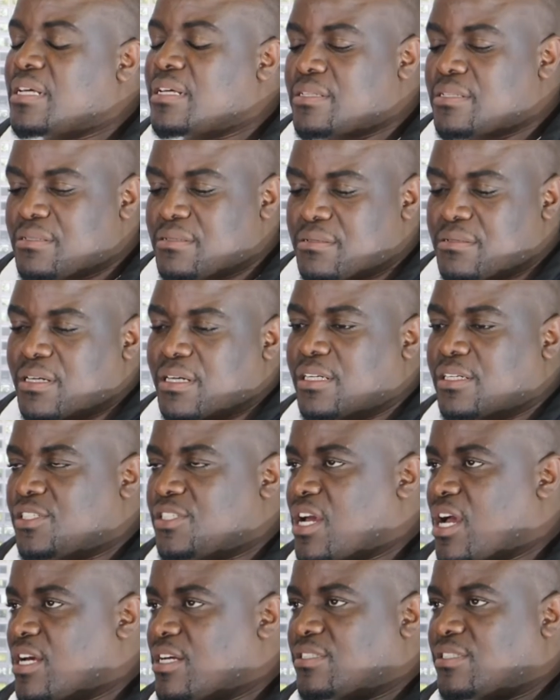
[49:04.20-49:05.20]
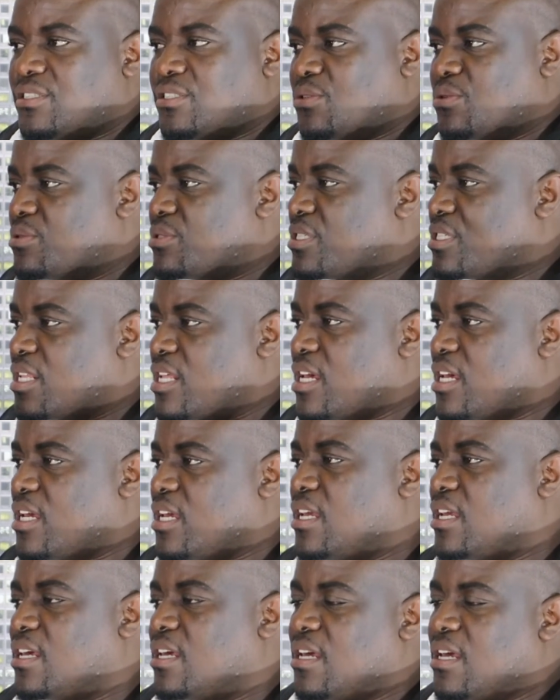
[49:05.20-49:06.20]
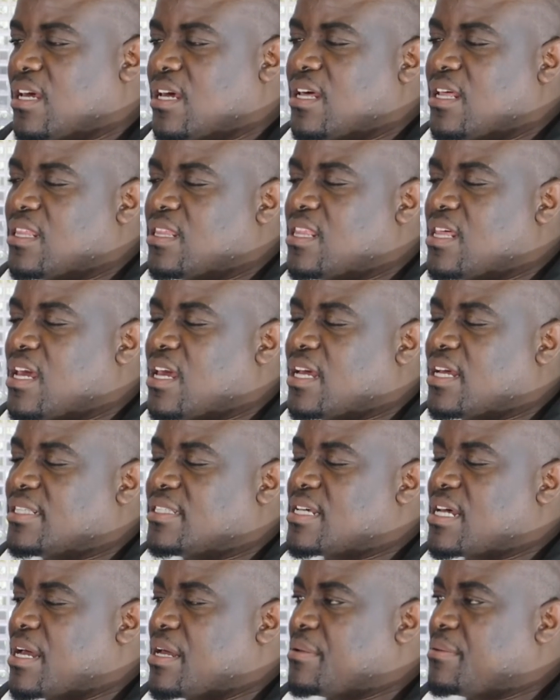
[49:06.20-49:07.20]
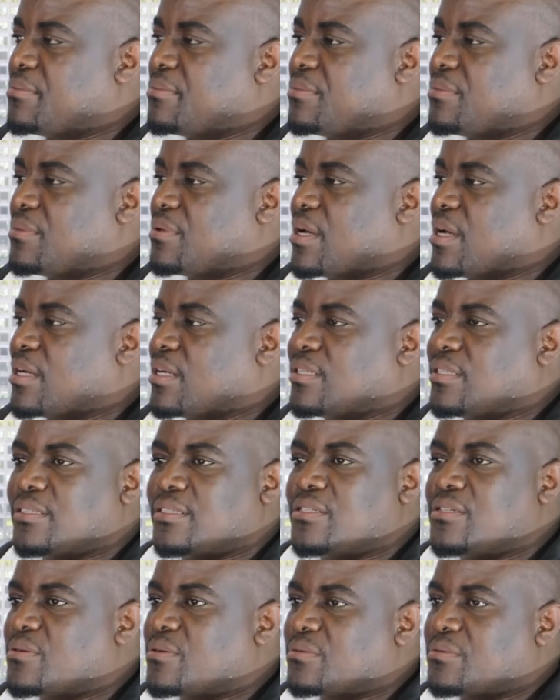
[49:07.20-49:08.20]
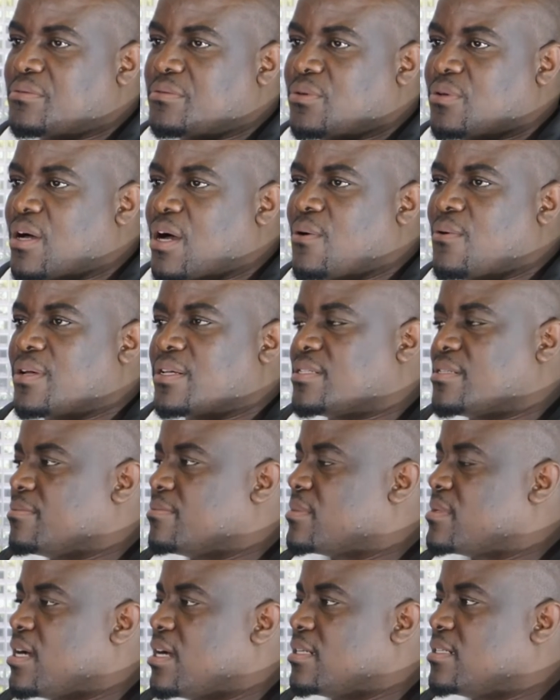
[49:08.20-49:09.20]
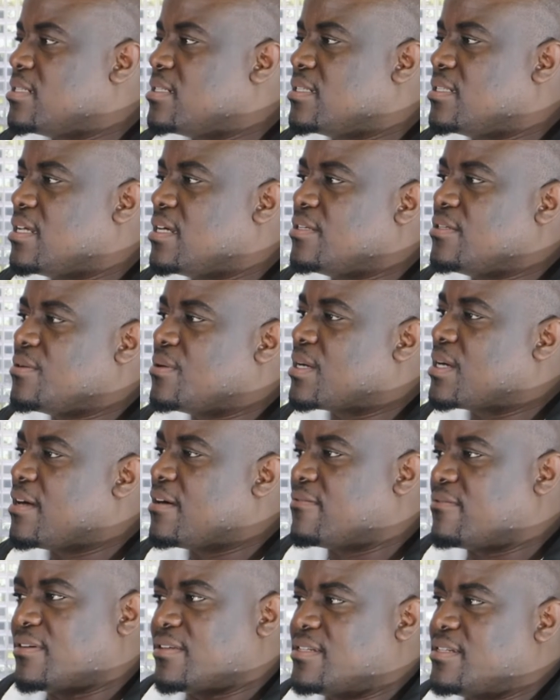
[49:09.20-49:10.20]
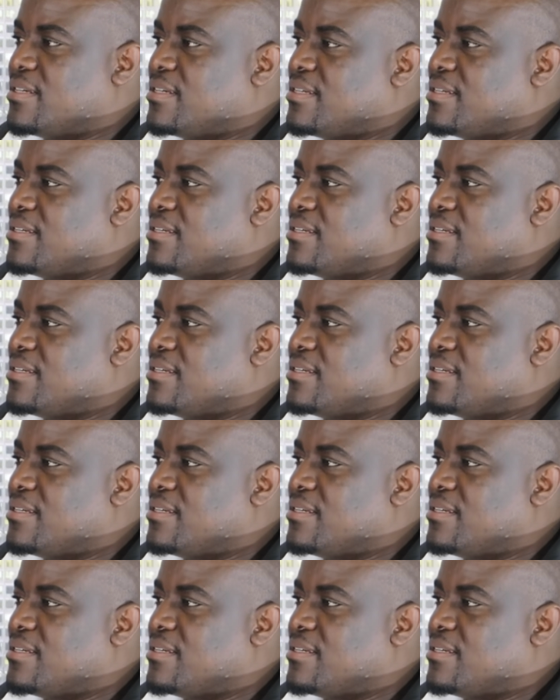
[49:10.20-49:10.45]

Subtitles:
just recharge, use the airtime and our SIM card, then you're covered.